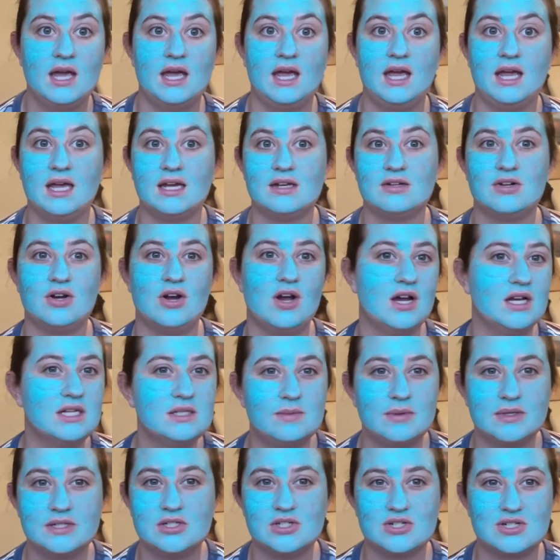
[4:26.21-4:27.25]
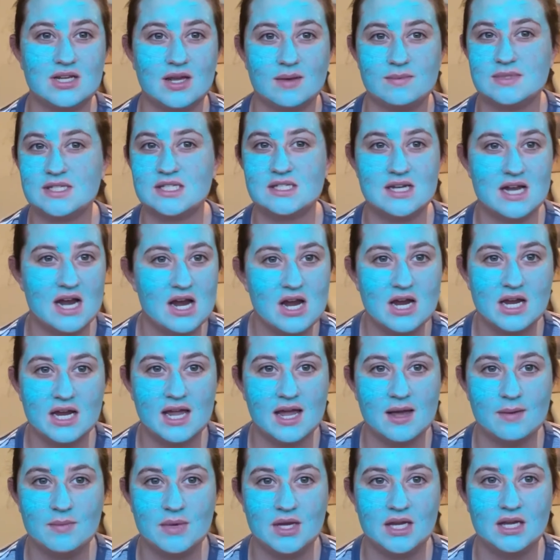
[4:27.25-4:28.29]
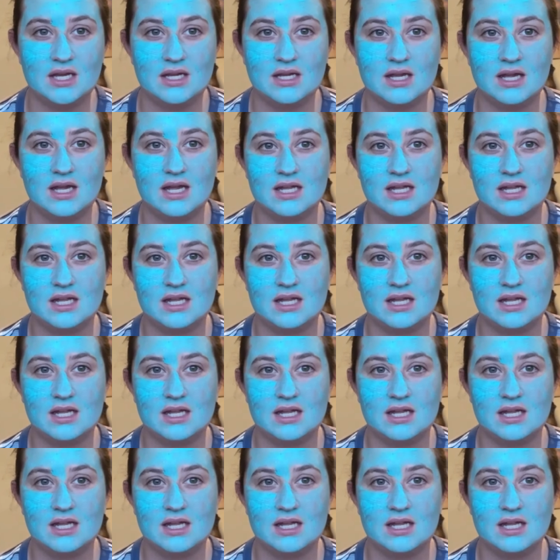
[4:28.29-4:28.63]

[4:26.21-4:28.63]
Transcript: And her husband just kept staring at me.